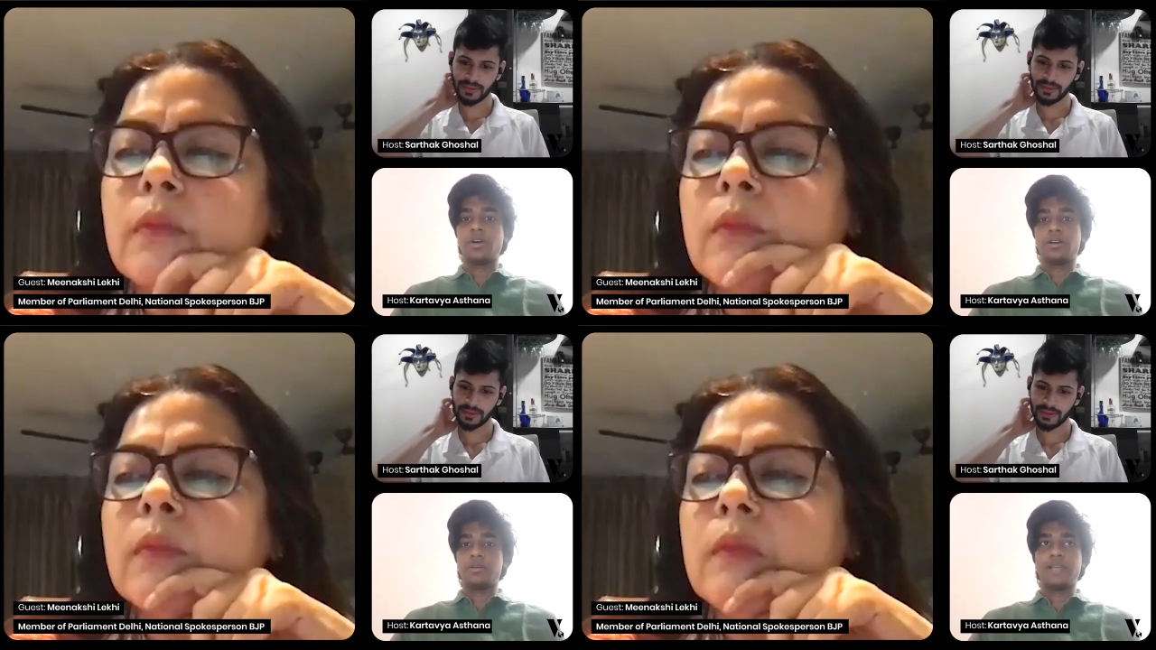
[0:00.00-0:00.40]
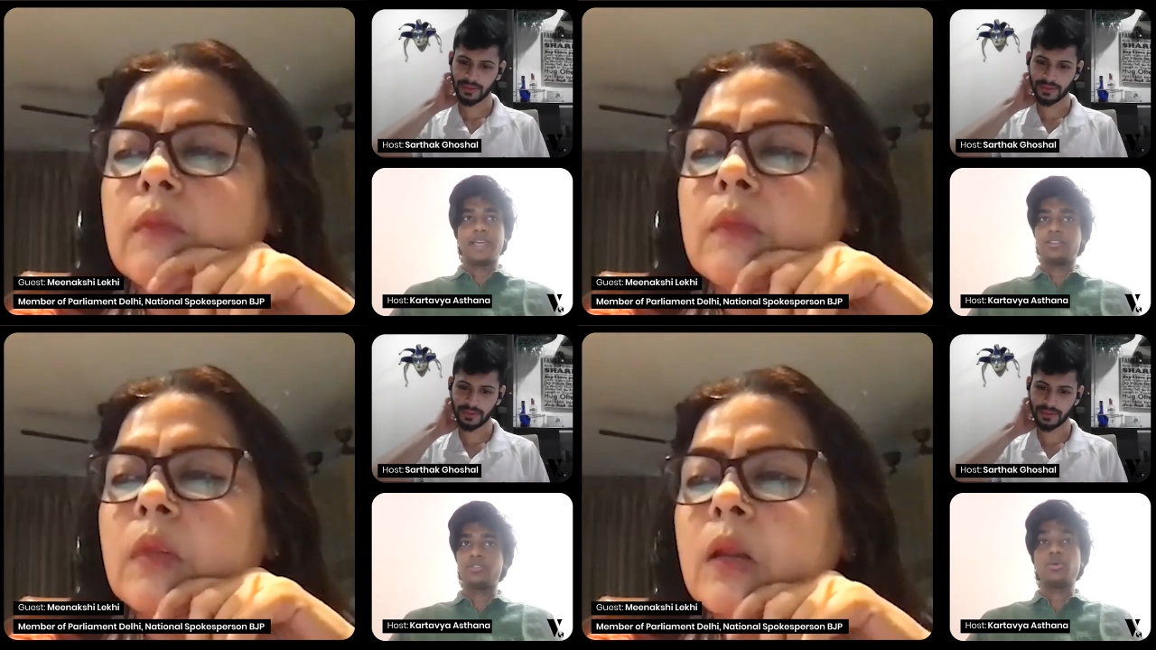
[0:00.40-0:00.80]
Speaker 1: like
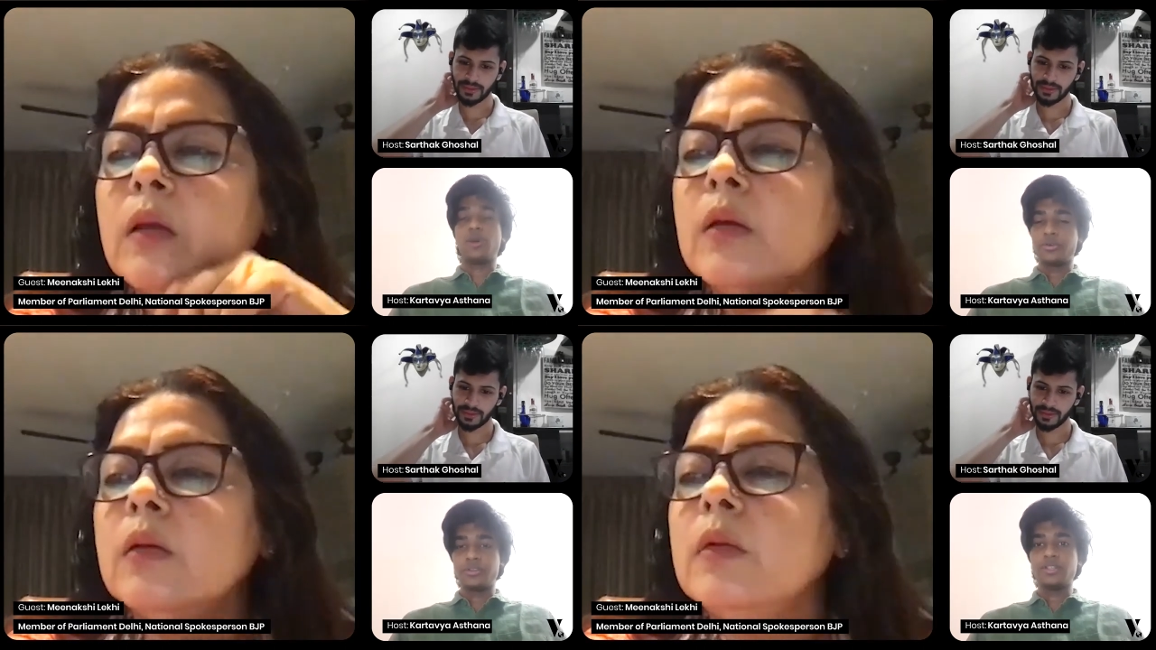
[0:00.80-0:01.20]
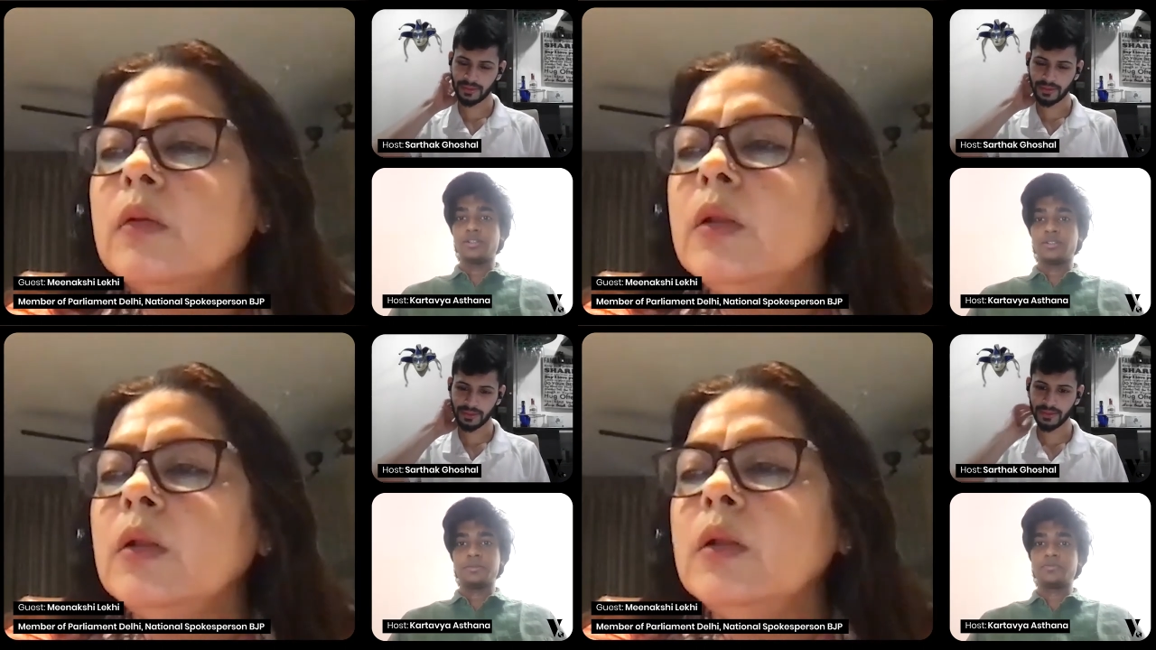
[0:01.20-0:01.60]
throughout
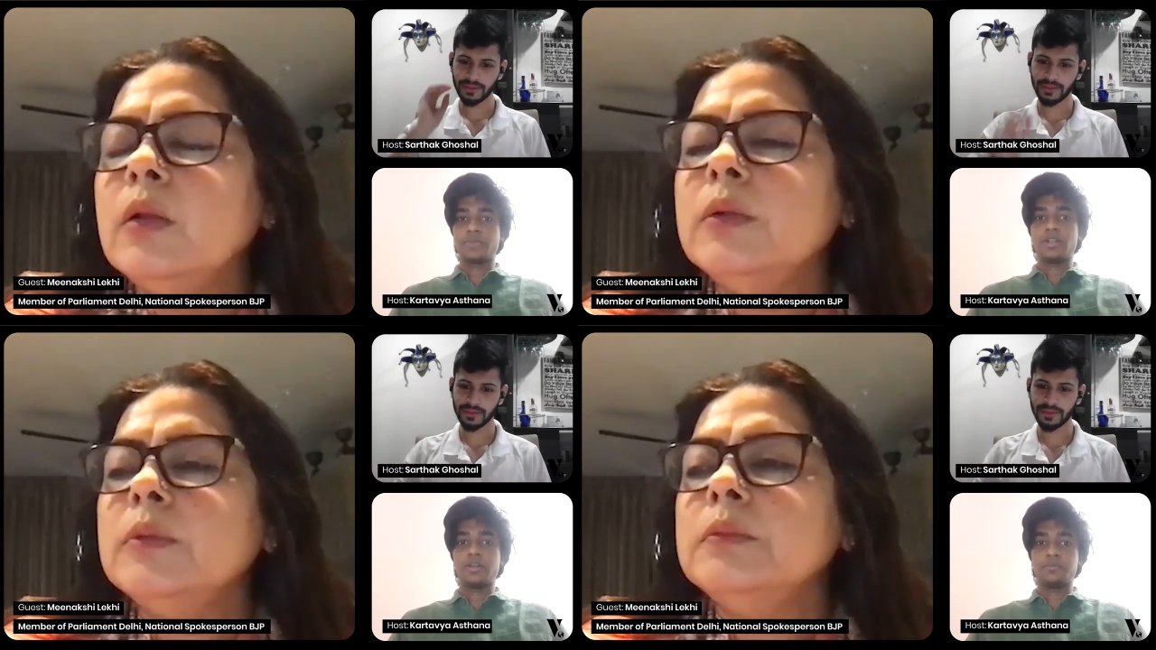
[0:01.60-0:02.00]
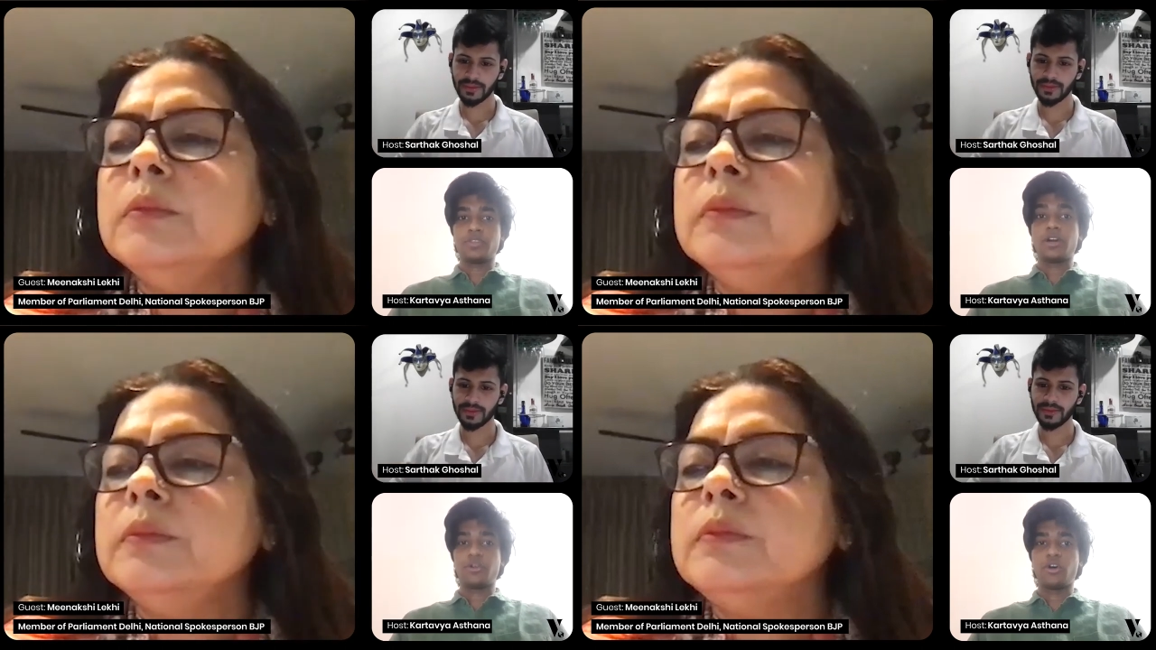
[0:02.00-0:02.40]
the um,
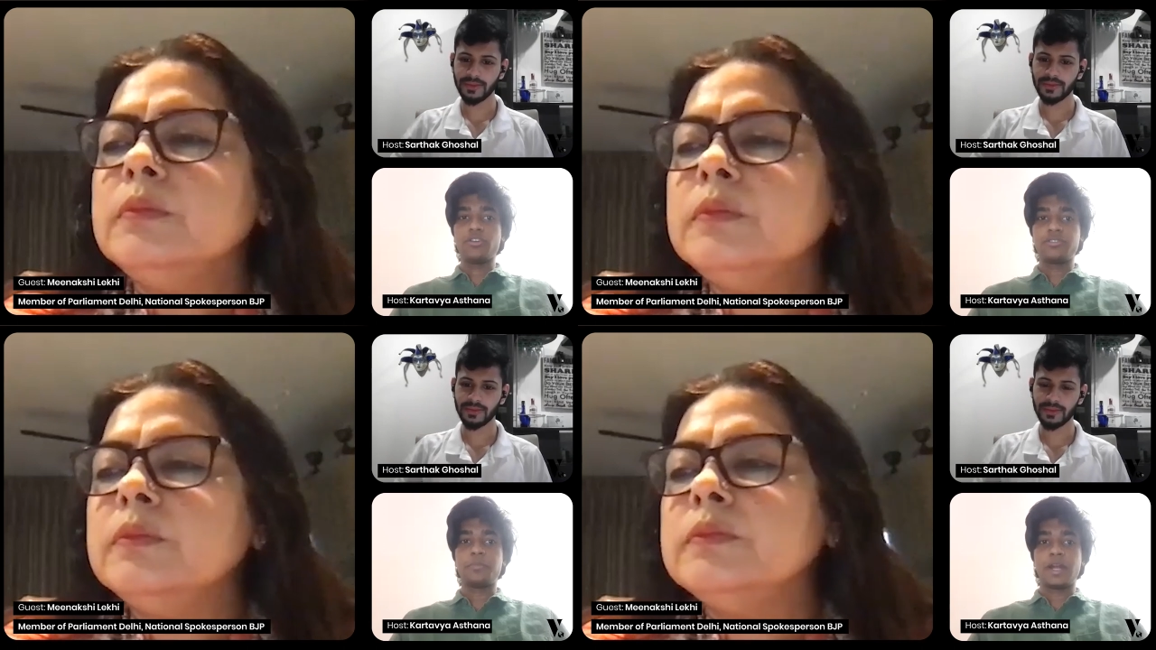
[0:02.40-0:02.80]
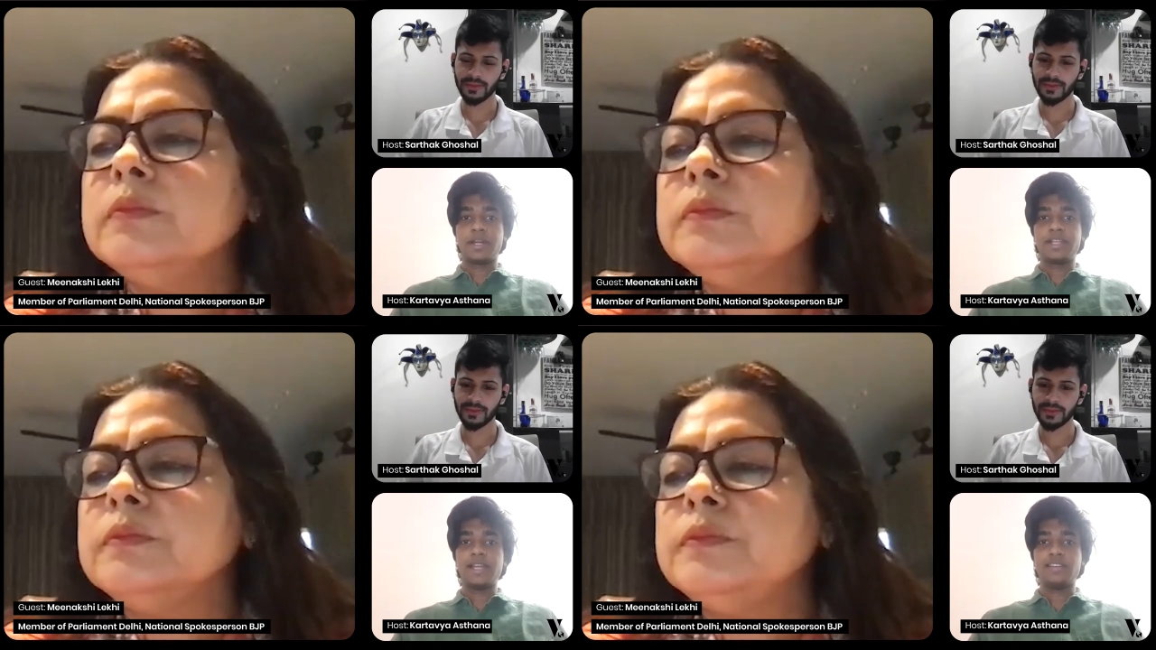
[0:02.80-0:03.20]
across party
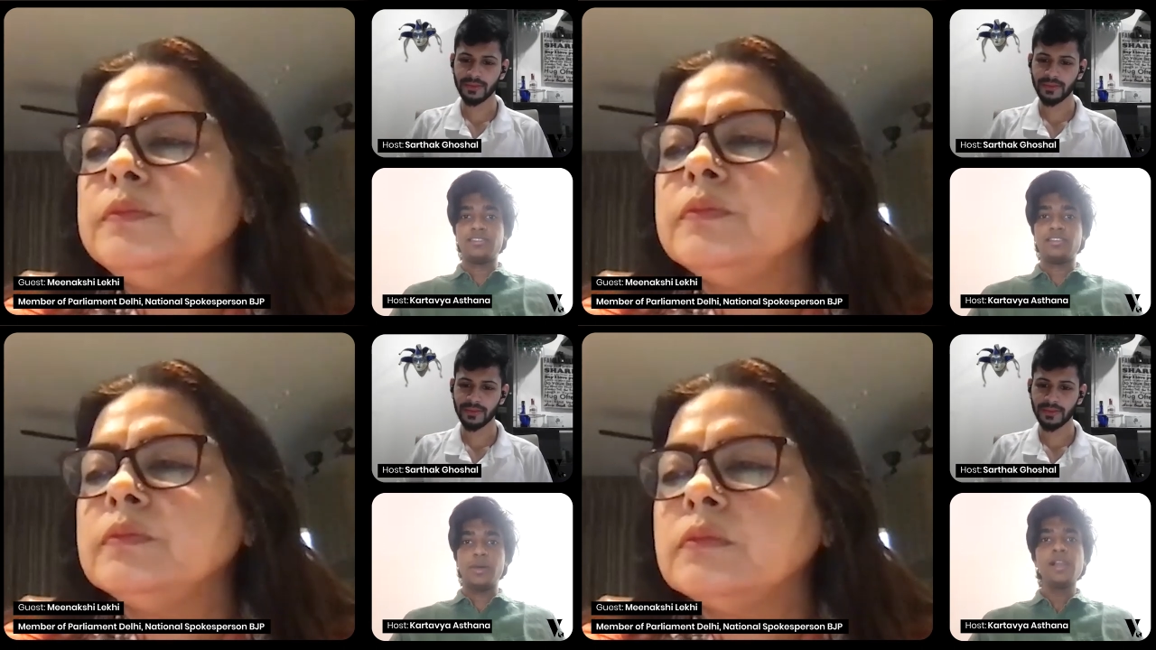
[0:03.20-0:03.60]
lines as well.